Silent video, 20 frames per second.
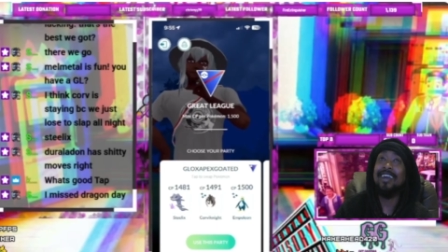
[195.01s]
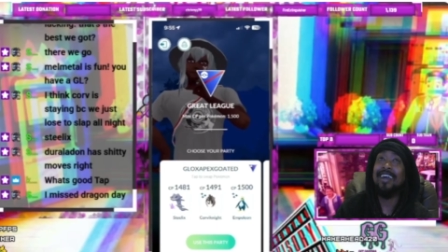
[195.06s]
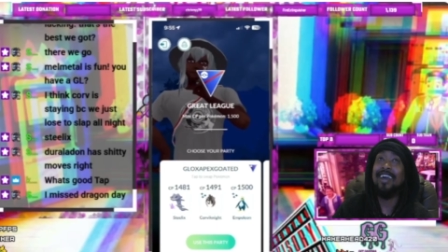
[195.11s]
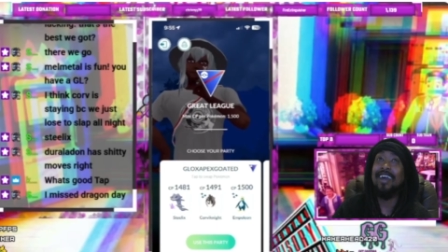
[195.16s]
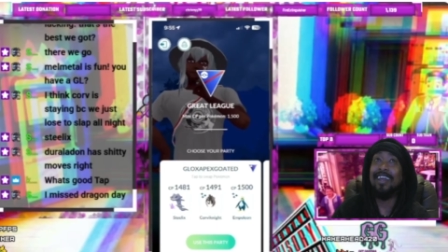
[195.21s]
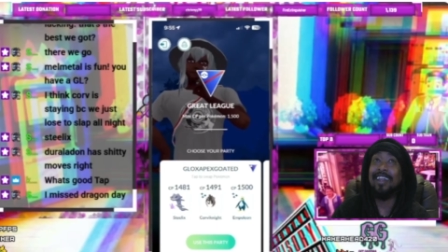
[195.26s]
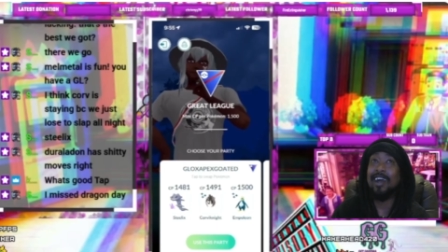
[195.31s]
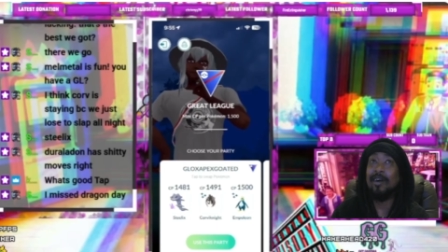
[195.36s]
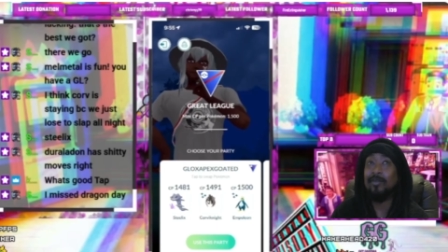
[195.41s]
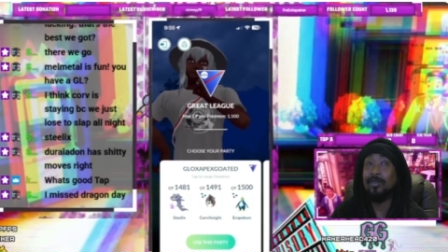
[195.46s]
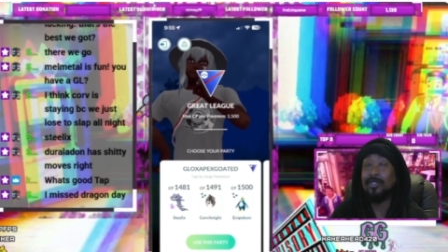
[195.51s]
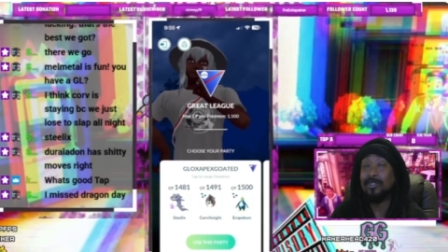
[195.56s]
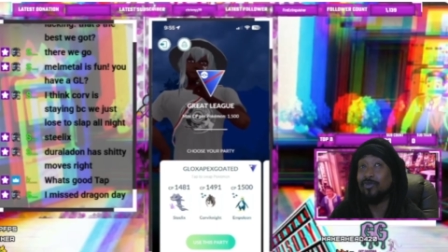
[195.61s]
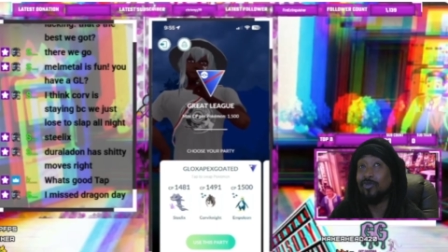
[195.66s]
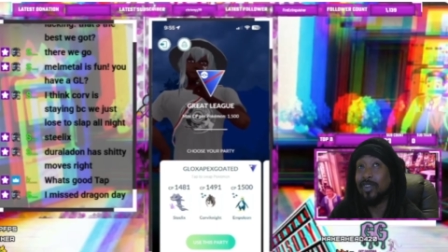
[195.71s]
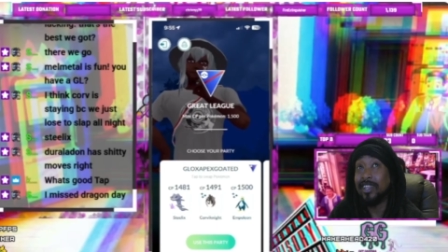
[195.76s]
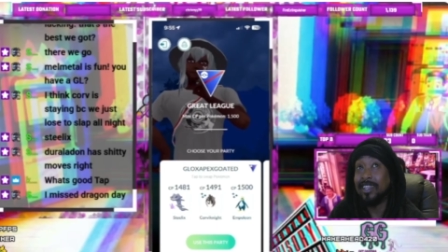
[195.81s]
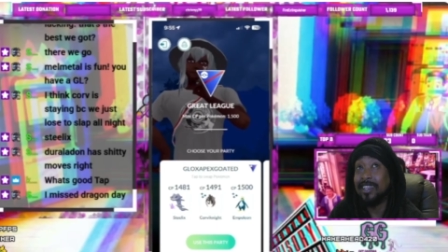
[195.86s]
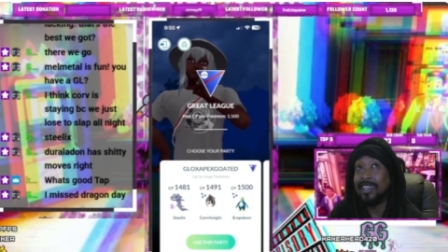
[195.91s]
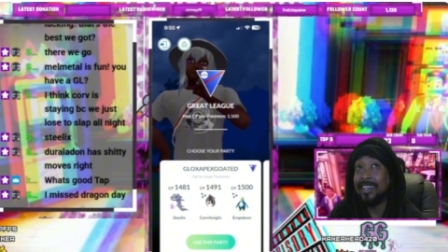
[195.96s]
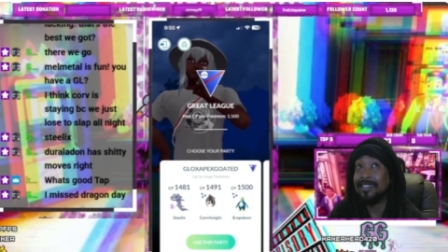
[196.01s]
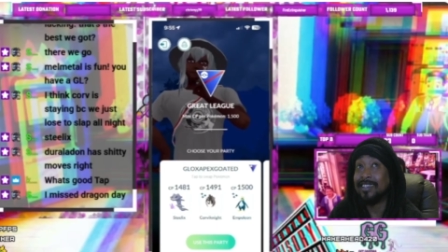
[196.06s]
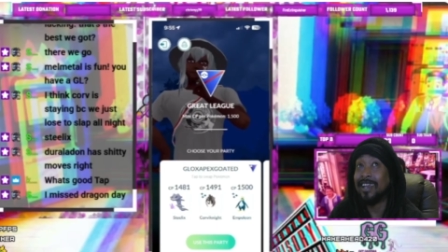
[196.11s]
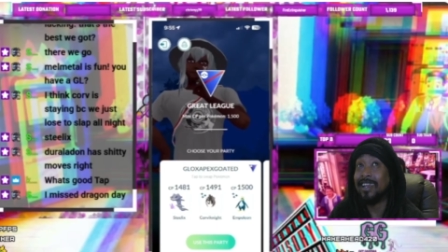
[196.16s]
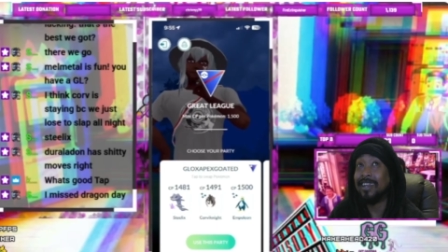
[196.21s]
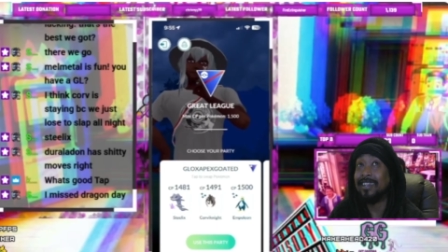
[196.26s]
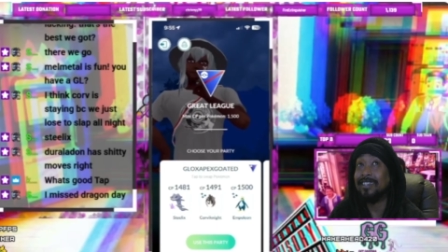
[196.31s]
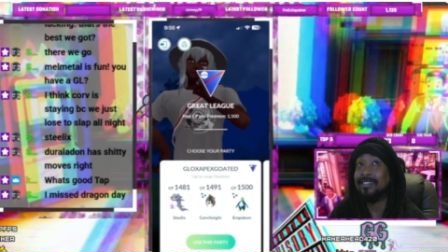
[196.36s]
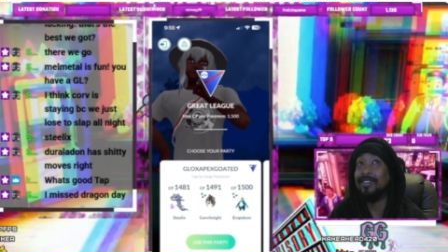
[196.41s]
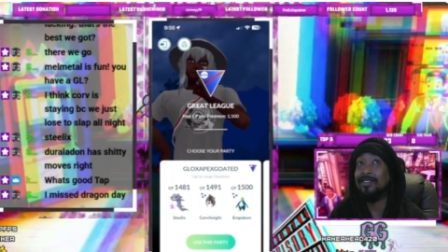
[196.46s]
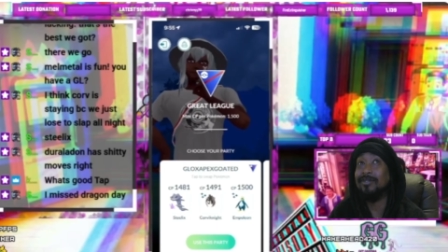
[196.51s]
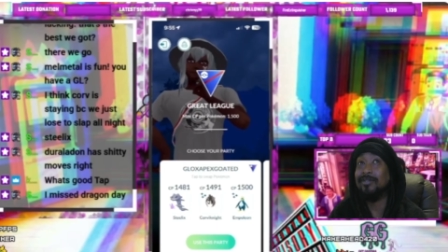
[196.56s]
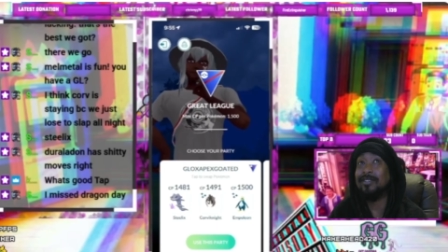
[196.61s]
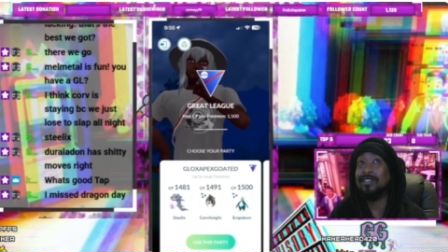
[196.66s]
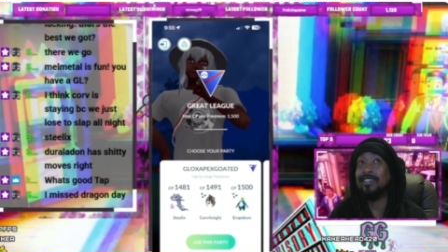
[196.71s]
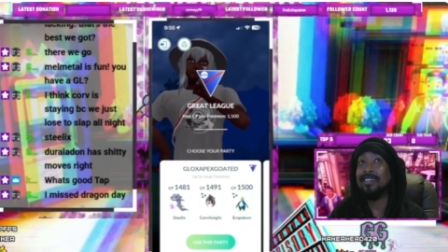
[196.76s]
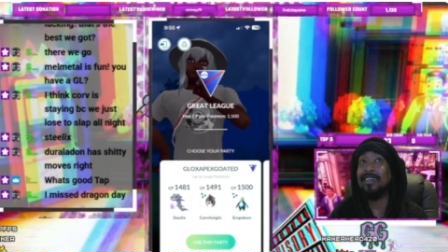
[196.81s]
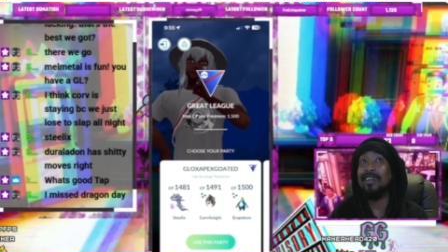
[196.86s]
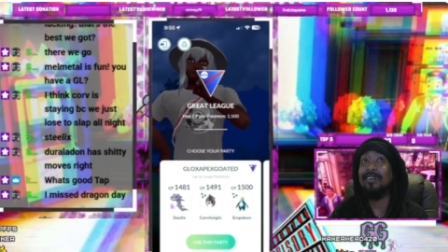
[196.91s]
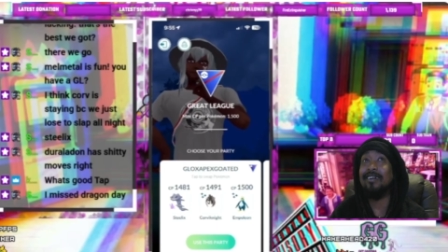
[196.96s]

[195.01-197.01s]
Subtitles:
and I was really excited to use it.